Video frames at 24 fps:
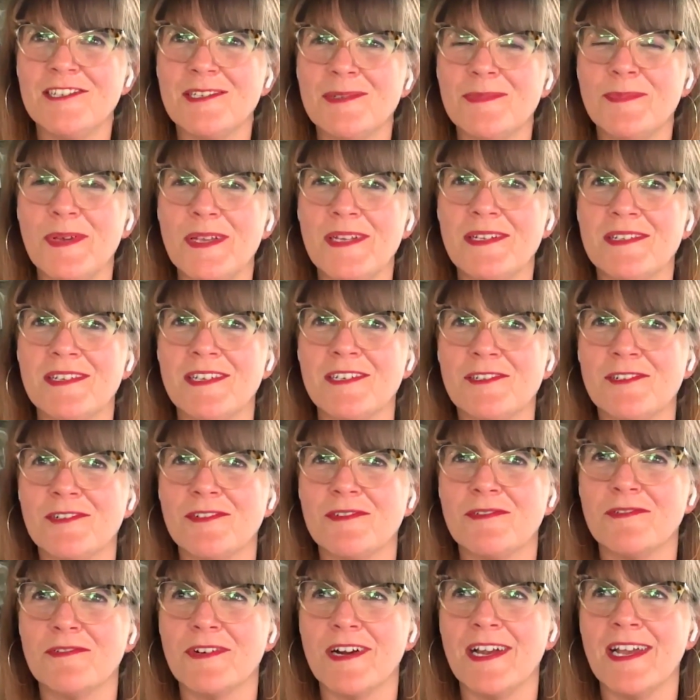been such a
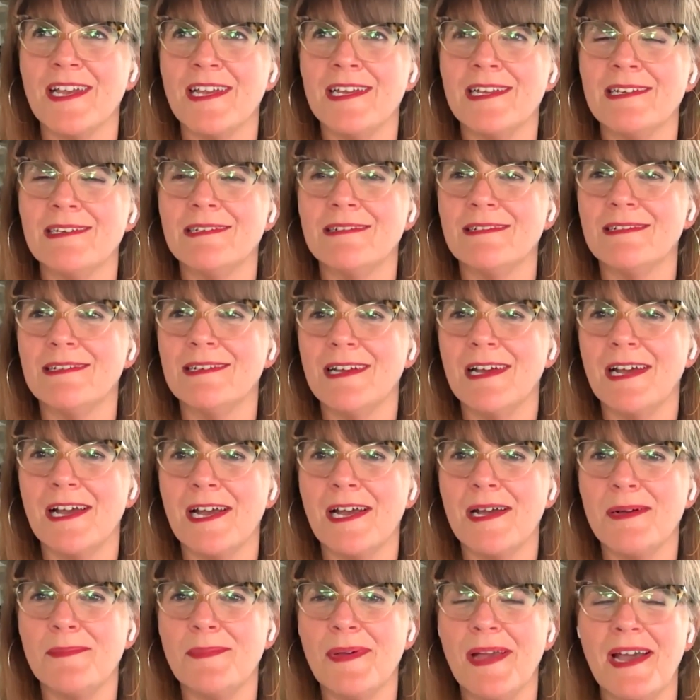great
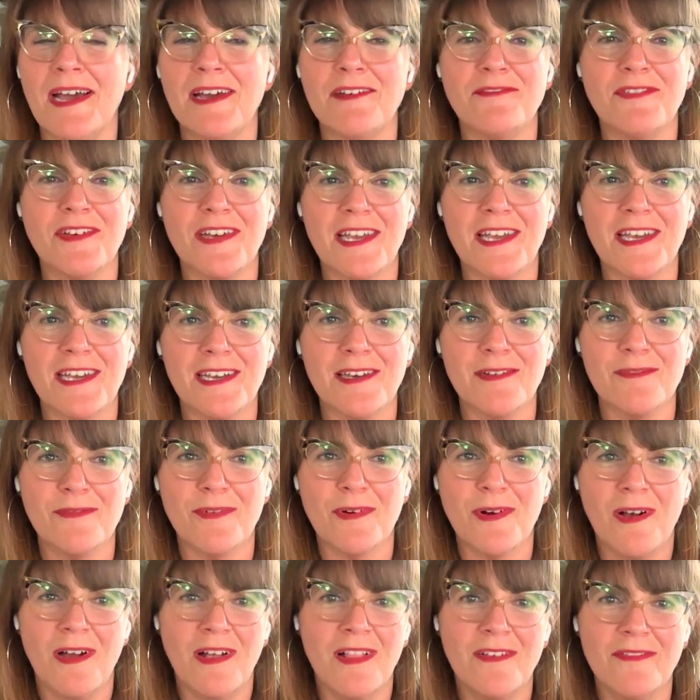advocate
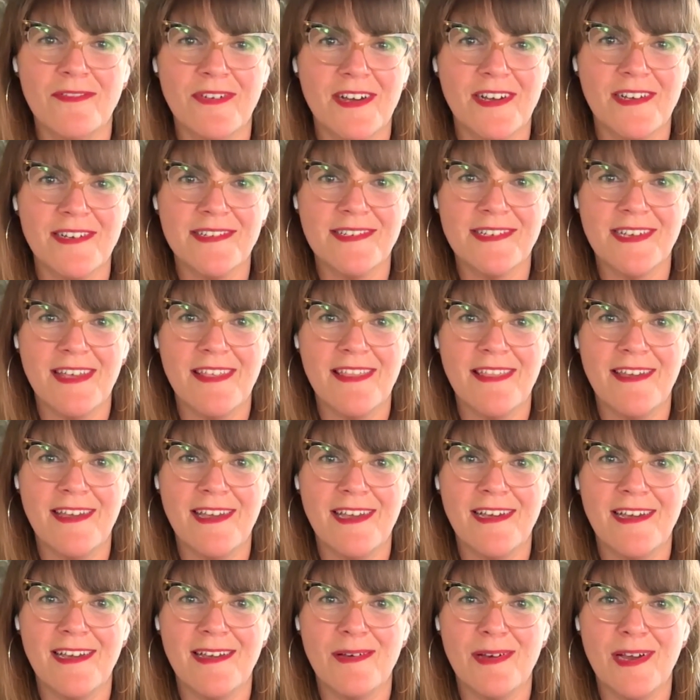for all of us, I
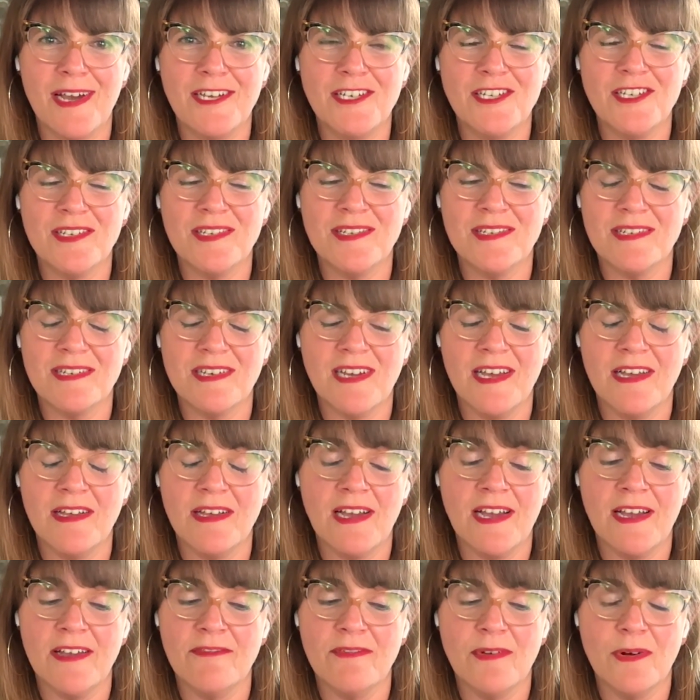think.
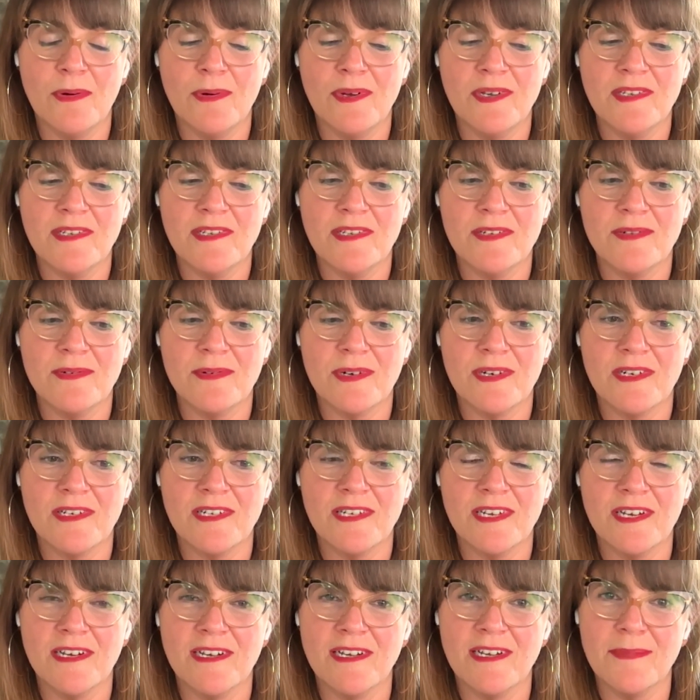I've always adored
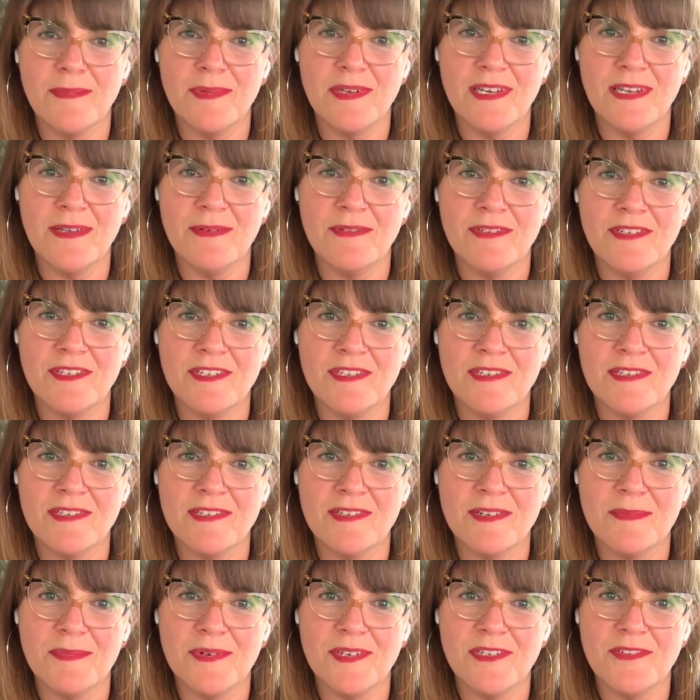Doug. I mean, he was just
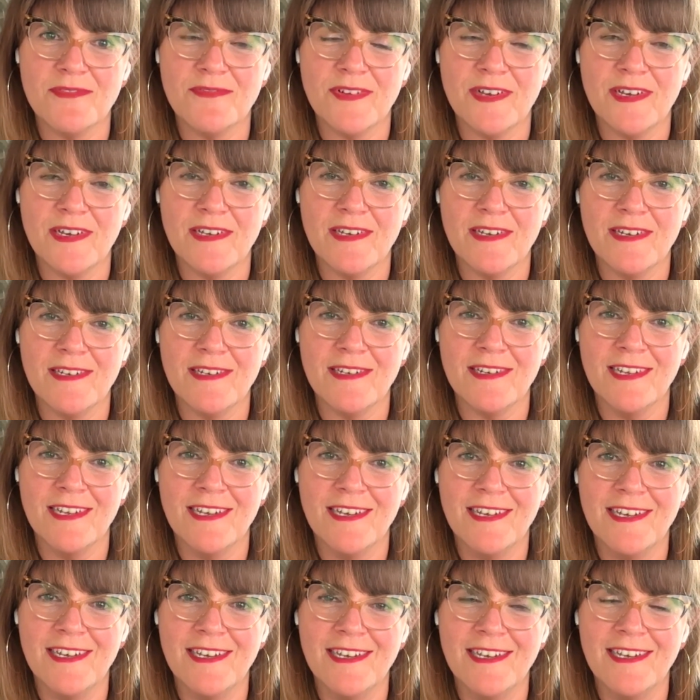so much fun.
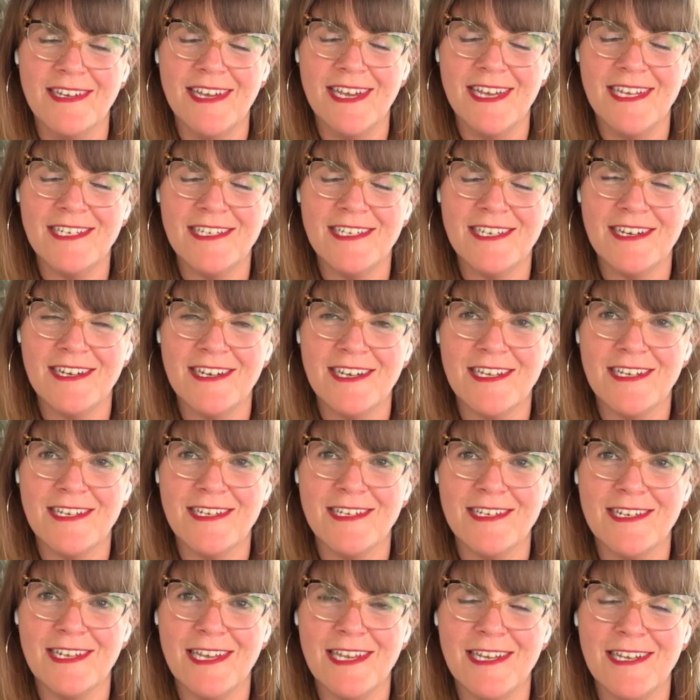And Doug
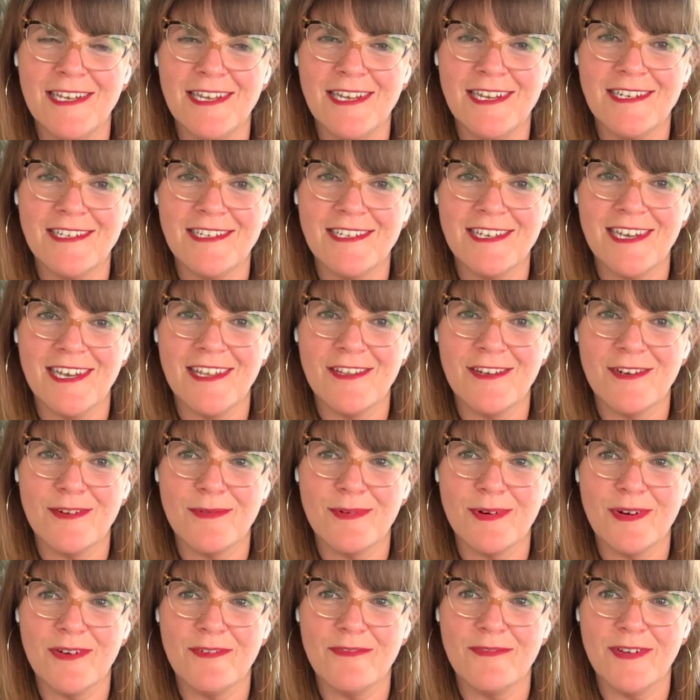and Nick together
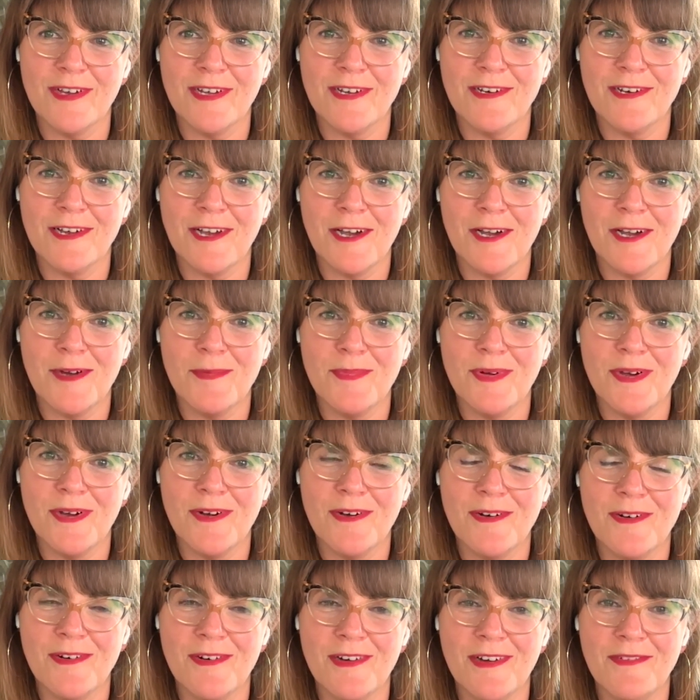were a fun
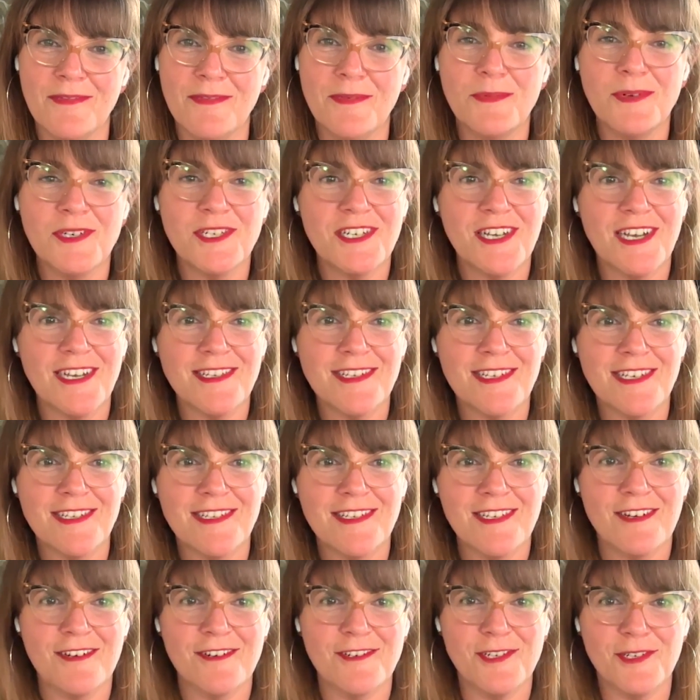combo. Would you guys
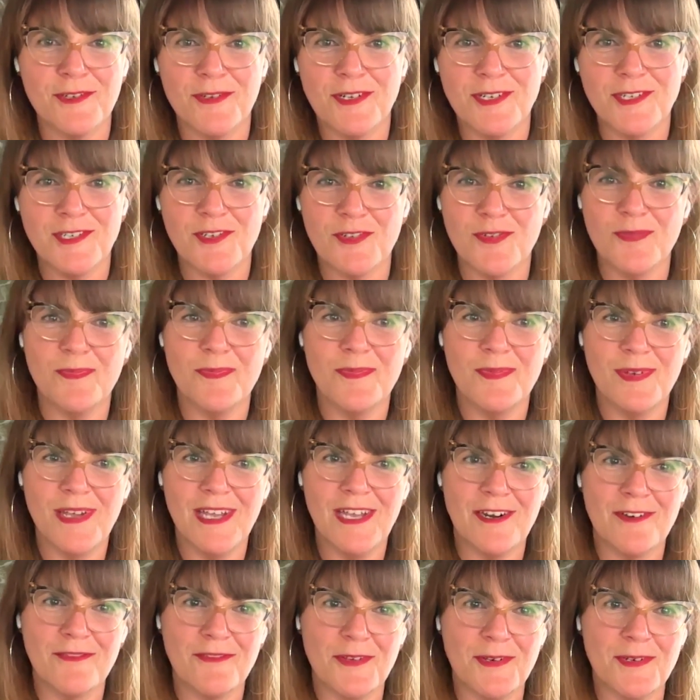consider
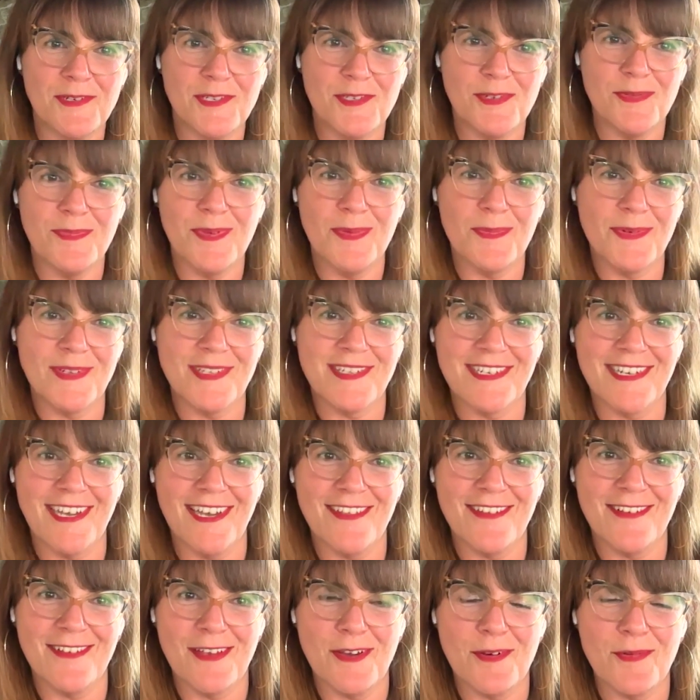interviewing two people
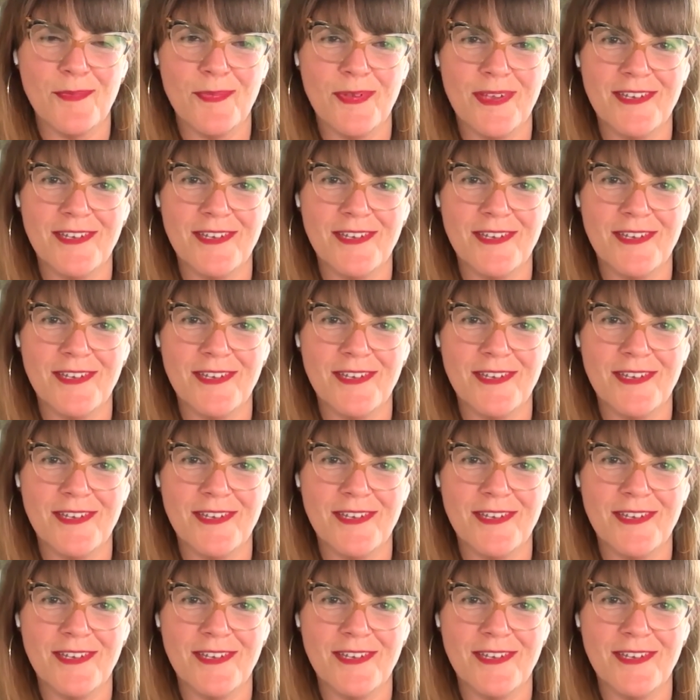together? That would be